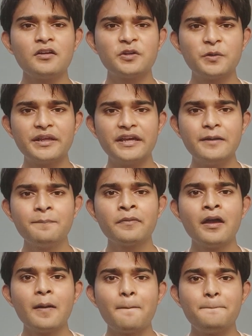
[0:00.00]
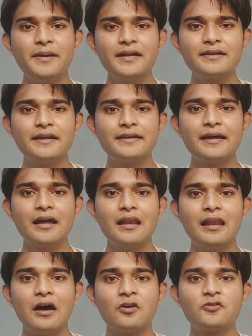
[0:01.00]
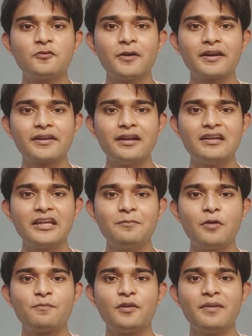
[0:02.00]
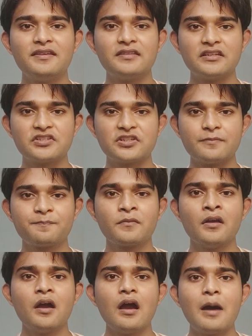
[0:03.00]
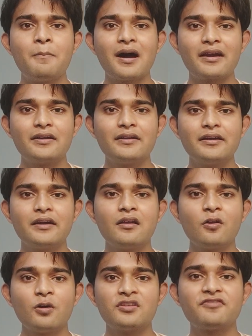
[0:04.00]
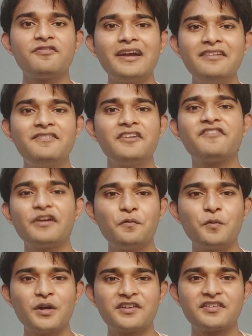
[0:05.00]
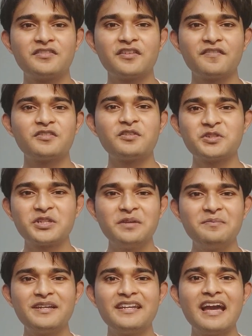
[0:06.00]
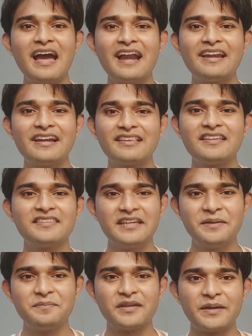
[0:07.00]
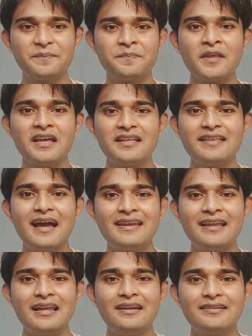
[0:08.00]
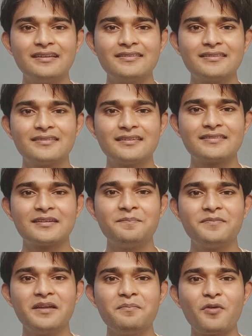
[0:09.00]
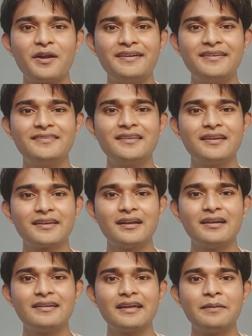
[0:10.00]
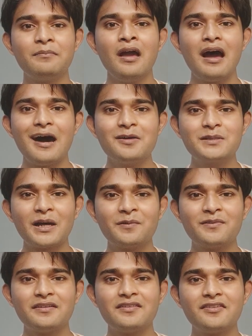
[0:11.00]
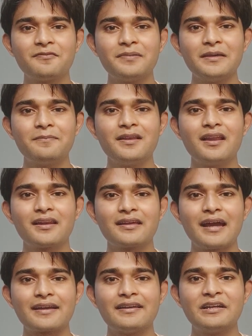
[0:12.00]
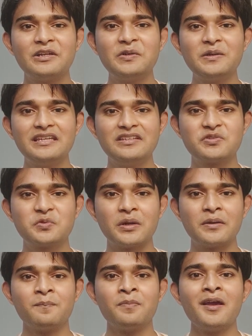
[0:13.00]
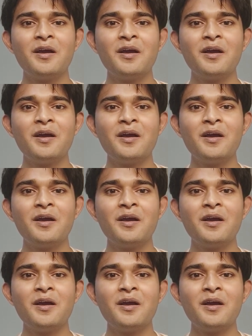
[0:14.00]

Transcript: Today, big data allows for real-time optimization. A marketer can launch 5 different versions of a social media ad at the same time. The analytics system then monitors in real time how thousands of people are reacting to each one.